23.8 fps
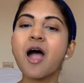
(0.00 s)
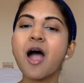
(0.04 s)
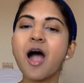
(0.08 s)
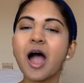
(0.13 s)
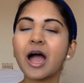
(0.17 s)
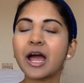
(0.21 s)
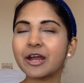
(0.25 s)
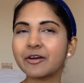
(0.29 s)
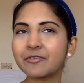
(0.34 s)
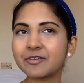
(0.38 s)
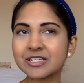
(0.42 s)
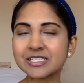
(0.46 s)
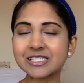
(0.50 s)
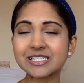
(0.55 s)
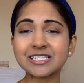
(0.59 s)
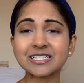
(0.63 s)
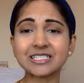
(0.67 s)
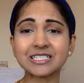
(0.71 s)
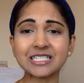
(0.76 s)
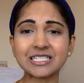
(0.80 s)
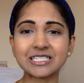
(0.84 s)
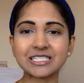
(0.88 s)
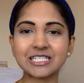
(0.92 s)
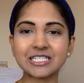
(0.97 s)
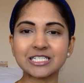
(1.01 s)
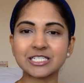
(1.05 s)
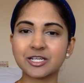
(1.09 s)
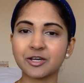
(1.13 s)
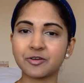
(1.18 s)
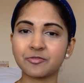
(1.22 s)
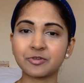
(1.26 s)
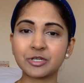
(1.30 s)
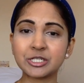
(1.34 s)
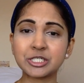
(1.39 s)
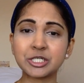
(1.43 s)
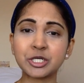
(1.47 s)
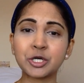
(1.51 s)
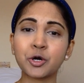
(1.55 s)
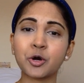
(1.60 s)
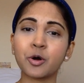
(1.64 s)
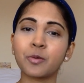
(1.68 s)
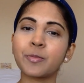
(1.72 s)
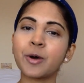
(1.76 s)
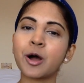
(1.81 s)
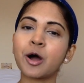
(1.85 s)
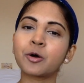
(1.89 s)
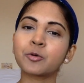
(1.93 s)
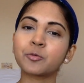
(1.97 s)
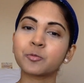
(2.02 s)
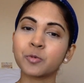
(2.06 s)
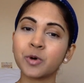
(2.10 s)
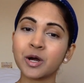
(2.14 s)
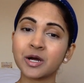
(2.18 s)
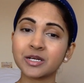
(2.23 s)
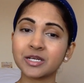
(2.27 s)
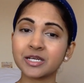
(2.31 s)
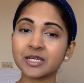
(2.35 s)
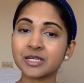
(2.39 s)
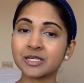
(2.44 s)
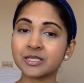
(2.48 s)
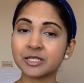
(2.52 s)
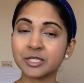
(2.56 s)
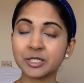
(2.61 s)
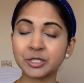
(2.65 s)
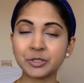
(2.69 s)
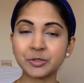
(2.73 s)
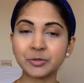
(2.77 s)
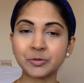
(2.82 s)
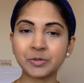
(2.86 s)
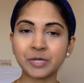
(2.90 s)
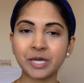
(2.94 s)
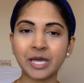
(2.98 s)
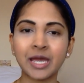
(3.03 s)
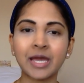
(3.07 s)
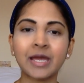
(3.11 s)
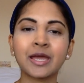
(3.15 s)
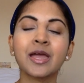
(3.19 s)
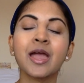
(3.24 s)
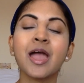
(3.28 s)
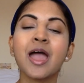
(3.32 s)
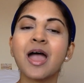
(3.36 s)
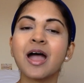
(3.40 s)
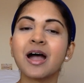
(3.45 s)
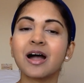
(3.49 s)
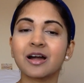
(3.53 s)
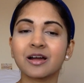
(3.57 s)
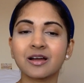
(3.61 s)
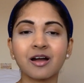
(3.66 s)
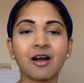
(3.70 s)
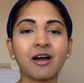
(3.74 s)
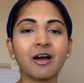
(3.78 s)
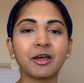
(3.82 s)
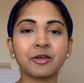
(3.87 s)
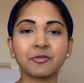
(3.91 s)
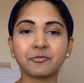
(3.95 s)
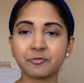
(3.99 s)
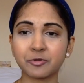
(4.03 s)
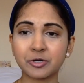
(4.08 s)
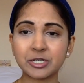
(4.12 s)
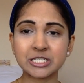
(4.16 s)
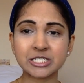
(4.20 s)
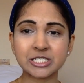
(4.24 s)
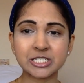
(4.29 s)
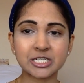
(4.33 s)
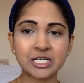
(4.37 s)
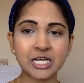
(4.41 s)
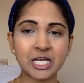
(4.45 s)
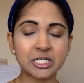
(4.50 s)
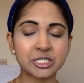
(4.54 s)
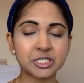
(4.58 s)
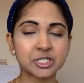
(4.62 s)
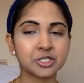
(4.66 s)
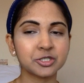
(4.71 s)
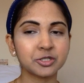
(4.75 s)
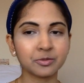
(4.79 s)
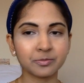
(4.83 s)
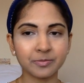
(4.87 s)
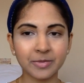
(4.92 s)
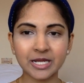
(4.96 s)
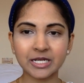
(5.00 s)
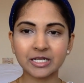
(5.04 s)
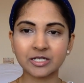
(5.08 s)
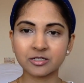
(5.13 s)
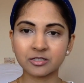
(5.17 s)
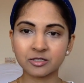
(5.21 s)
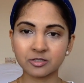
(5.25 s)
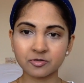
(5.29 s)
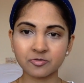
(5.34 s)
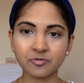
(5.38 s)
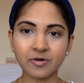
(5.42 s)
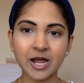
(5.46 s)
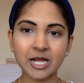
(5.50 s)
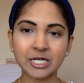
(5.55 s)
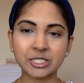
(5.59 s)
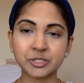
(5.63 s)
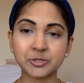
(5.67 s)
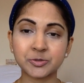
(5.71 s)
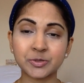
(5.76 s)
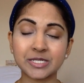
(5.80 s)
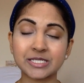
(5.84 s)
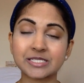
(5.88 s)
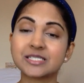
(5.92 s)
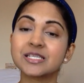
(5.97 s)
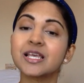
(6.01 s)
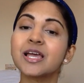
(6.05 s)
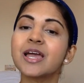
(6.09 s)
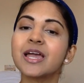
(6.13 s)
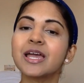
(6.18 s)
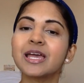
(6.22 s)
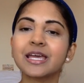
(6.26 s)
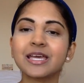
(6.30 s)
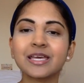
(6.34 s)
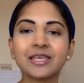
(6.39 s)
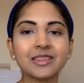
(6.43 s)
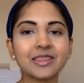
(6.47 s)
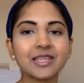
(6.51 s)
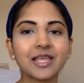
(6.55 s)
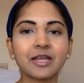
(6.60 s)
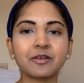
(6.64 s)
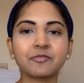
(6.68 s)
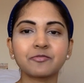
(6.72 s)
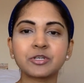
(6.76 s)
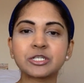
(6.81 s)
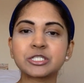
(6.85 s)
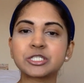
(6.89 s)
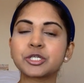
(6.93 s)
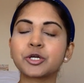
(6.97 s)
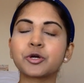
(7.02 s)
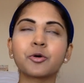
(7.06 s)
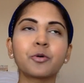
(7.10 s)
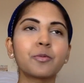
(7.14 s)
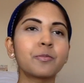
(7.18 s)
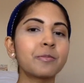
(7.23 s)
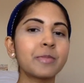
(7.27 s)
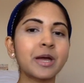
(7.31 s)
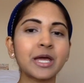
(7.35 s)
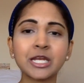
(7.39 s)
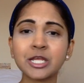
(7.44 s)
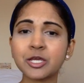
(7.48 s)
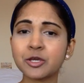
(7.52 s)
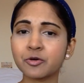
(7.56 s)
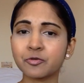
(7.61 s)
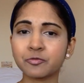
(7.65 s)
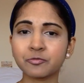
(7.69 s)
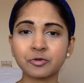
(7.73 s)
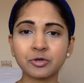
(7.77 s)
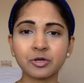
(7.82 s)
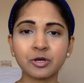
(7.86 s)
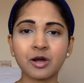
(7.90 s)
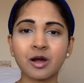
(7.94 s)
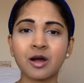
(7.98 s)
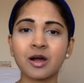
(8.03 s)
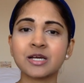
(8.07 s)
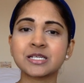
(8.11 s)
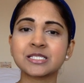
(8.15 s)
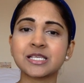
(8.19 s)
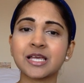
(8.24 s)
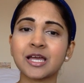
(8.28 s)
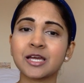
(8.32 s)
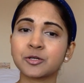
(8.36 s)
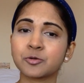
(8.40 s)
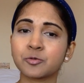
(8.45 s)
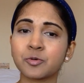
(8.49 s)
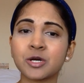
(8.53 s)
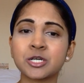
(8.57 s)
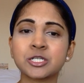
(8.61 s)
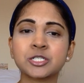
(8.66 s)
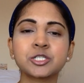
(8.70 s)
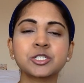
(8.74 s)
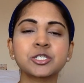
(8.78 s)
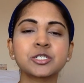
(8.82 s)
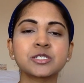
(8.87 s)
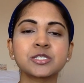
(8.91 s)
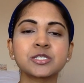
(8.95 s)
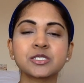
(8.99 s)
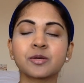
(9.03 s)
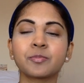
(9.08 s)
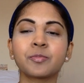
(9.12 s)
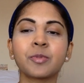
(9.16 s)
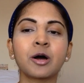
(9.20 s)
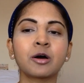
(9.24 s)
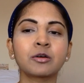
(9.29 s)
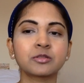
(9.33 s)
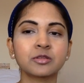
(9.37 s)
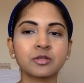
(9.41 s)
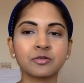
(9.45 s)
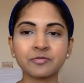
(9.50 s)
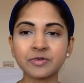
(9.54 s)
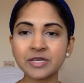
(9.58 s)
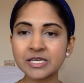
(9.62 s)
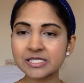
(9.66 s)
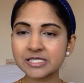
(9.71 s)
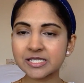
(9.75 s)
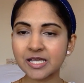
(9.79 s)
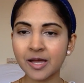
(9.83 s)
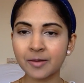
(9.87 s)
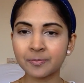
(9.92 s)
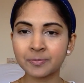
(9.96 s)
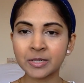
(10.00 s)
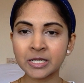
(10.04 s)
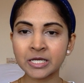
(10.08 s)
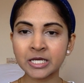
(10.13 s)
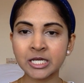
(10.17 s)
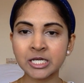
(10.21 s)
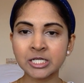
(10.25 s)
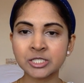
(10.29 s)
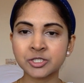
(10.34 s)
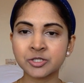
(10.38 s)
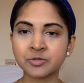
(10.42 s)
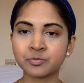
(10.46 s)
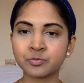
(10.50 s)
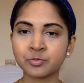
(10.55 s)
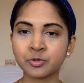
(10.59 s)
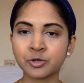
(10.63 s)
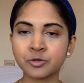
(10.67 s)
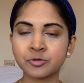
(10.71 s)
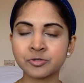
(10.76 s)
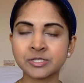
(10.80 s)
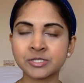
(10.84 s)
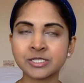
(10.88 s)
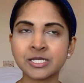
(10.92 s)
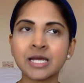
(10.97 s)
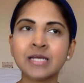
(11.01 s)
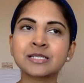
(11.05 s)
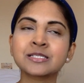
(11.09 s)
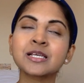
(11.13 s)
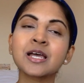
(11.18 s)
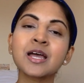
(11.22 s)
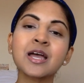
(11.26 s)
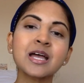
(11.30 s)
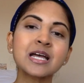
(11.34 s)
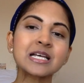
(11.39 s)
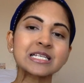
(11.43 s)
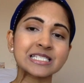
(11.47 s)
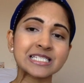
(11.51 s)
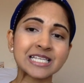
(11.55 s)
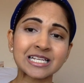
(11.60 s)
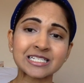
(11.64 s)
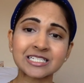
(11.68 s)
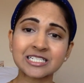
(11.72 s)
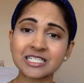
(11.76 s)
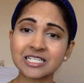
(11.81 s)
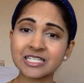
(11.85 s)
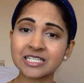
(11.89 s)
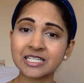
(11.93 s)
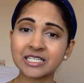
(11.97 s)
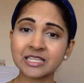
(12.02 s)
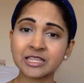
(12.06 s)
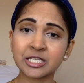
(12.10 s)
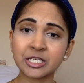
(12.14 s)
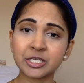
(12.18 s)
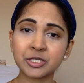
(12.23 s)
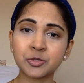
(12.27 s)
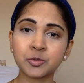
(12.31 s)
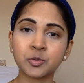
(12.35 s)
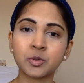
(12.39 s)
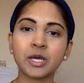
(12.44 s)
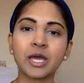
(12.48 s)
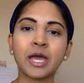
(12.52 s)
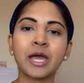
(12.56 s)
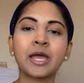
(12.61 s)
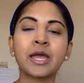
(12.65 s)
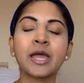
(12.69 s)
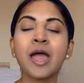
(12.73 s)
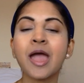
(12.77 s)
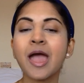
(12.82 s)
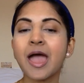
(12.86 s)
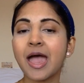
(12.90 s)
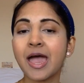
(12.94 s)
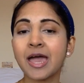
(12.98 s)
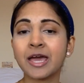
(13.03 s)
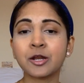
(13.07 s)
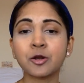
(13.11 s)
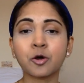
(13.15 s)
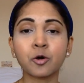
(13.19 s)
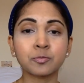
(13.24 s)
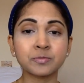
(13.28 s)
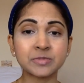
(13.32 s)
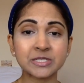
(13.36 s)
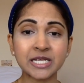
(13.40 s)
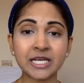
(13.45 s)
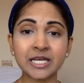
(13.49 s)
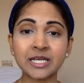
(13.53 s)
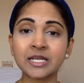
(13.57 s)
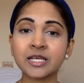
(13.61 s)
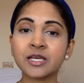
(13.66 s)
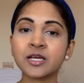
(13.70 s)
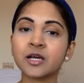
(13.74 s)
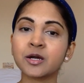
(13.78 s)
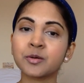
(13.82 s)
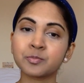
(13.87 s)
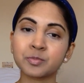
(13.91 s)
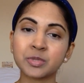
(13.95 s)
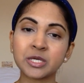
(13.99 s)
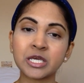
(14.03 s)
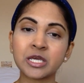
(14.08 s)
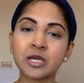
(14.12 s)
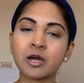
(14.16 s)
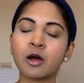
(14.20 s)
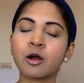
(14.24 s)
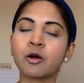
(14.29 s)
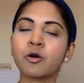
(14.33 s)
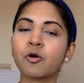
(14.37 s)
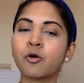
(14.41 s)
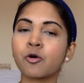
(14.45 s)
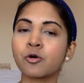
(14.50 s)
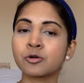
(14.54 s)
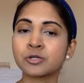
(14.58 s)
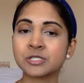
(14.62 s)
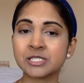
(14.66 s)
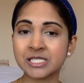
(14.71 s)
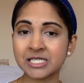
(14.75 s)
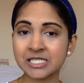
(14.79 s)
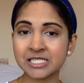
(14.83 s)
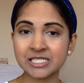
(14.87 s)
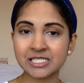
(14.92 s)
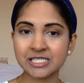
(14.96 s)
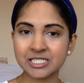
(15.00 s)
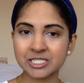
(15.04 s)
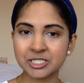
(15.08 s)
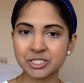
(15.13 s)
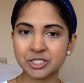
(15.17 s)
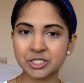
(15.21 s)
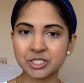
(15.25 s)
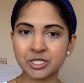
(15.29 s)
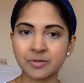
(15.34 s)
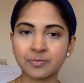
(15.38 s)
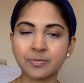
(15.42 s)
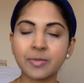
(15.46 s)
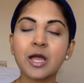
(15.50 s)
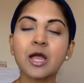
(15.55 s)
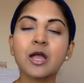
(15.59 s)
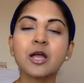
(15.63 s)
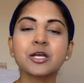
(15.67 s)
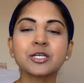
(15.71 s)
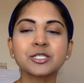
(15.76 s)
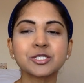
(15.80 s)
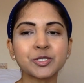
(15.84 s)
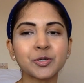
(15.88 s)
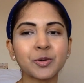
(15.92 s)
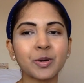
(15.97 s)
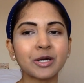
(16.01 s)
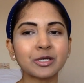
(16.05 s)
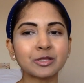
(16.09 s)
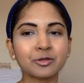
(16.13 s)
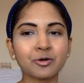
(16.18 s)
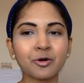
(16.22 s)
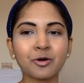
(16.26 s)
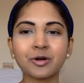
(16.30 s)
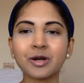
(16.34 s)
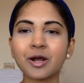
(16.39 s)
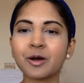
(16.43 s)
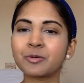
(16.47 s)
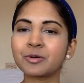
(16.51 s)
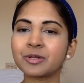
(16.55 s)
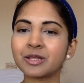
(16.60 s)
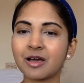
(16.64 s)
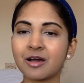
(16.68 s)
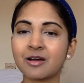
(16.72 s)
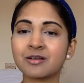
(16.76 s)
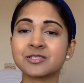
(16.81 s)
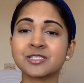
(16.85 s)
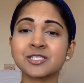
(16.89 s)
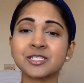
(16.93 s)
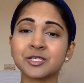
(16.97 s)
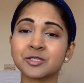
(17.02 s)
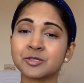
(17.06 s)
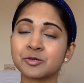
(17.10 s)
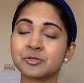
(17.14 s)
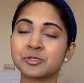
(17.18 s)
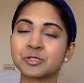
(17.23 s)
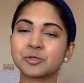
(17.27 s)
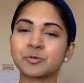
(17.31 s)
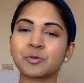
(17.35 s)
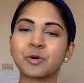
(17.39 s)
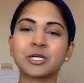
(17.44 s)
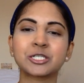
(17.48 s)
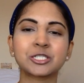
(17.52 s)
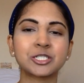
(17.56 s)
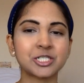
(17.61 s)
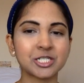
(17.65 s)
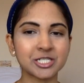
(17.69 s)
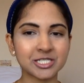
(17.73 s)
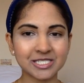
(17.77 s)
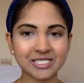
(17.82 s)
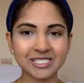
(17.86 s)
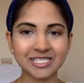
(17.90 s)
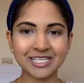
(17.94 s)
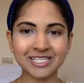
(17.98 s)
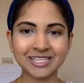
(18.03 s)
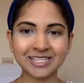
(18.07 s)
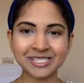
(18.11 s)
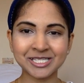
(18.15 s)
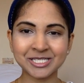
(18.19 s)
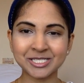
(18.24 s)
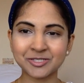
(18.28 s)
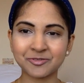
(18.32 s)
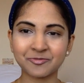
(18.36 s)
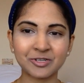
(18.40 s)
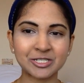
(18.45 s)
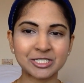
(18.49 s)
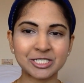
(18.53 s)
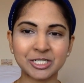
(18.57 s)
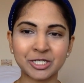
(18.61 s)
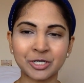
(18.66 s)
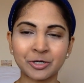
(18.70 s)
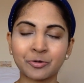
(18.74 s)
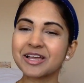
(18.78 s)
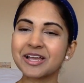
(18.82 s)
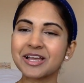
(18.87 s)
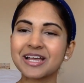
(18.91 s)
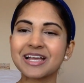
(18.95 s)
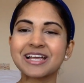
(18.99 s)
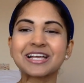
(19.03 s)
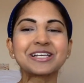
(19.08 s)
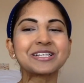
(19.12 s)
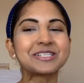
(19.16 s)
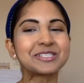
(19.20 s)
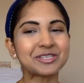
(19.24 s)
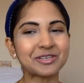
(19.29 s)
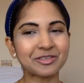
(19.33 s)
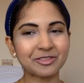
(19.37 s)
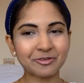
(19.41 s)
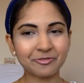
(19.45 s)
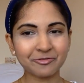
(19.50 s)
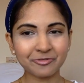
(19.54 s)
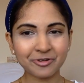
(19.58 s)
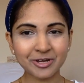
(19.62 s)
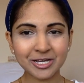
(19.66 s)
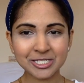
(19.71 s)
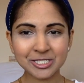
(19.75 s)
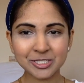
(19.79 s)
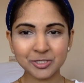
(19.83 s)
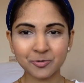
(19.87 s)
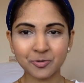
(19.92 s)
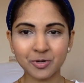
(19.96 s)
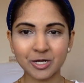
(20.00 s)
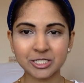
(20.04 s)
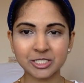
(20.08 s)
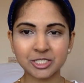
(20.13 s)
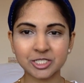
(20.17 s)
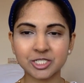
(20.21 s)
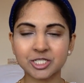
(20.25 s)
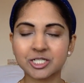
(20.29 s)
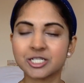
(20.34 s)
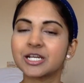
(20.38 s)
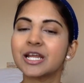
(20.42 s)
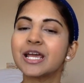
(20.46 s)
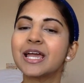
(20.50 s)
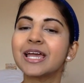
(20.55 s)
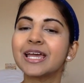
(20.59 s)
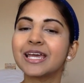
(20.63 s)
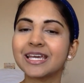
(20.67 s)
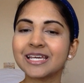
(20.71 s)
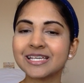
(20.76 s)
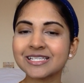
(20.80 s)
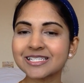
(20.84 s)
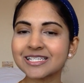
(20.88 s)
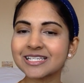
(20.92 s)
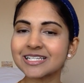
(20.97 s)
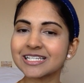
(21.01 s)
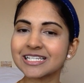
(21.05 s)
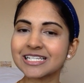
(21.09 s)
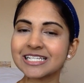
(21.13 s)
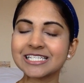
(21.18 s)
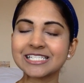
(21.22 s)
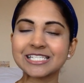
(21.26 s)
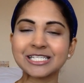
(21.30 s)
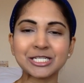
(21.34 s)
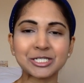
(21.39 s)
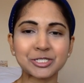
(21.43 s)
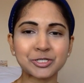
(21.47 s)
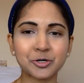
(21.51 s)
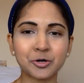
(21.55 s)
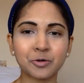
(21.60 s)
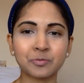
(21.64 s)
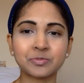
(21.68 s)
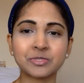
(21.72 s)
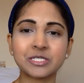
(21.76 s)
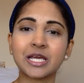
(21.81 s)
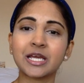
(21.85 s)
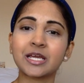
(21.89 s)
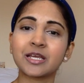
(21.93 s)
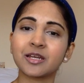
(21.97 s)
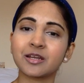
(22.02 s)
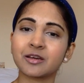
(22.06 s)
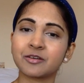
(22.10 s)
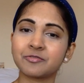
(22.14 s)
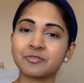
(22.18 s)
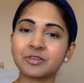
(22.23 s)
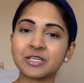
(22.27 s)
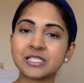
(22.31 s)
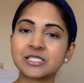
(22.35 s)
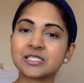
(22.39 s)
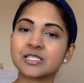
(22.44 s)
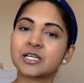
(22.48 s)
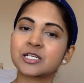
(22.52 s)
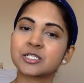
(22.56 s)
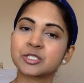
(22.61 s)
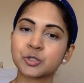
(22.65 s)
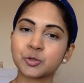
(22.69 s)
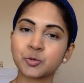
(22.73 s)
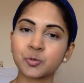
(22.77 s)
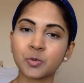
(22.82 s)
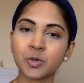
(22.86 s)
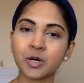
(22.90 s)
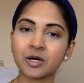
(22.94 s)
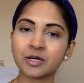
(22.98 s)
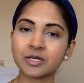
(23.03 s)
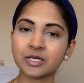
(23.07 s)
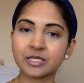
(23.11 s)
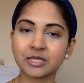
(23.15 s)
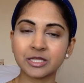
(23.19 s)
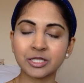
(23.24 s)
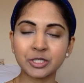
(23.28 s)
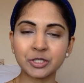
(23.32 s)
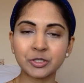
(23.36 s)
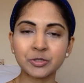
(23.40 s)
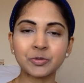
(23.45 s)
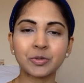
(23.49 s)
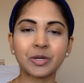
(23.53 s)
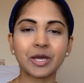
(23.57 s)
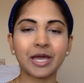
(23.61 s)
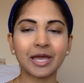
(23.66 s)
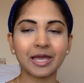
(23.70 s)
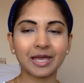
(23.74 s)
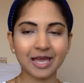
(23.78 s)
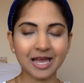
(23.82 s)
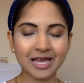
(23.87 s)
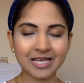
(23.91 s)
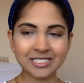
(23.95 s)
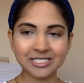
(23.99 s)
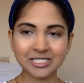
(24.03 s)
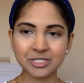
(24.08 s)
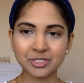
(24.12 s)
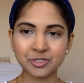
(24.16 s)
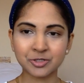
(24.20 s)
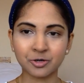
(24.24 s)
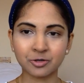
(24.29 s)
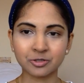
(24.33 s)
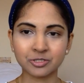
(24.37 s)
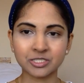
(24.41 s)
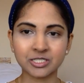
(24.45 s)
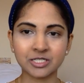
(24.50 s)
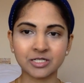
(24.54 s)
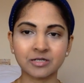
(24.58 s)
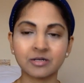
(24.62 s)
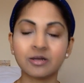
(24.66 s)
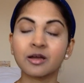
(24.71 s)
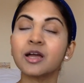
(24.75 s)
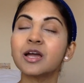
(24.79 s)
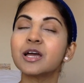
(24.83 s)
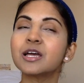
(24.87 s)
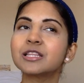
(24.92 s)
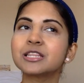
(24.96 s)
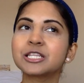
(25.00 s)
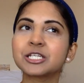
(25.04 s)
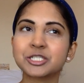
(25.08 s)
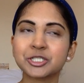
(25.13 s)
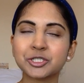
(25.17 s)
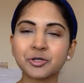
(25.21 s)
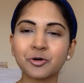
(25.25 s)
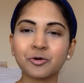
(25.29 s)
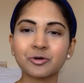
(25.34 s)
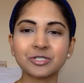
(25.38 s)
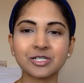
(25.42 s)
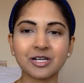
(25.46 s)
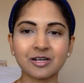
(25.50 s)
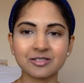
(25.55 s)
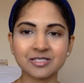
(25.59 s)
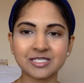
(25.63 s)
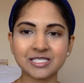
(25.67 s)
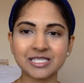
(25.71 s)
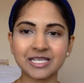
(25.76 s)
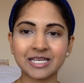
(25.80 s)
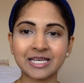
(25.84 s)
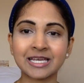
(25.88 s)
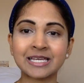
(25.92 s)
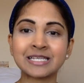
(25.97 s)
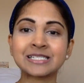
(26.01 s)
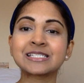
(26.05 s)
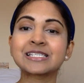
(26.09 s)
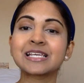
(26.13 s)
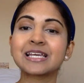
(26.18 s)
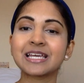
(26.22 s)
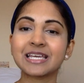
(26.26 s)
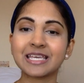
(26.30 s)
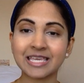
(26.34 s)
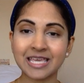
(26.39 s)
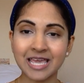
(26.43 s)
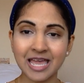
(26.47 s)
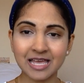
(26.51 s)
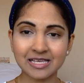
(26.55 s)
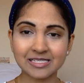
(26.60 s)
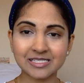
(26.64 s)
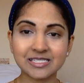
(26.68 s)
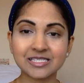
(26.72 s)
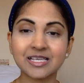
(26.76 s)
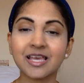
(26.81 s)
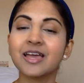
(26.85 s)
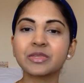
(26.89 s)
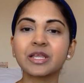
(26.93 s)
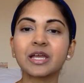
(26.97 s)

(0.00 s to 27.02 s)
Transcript: I recently did a video about working in the UK, a guide for international medical graduates. In that video, many of you guys had questions about the visa application process, settling in the UK, and obtaining a PR or citizenship. So I thought I will answer those questions in this video. So the first question, is it easy to obtain a visa to work in the UK as a doctor? The short answer is yes.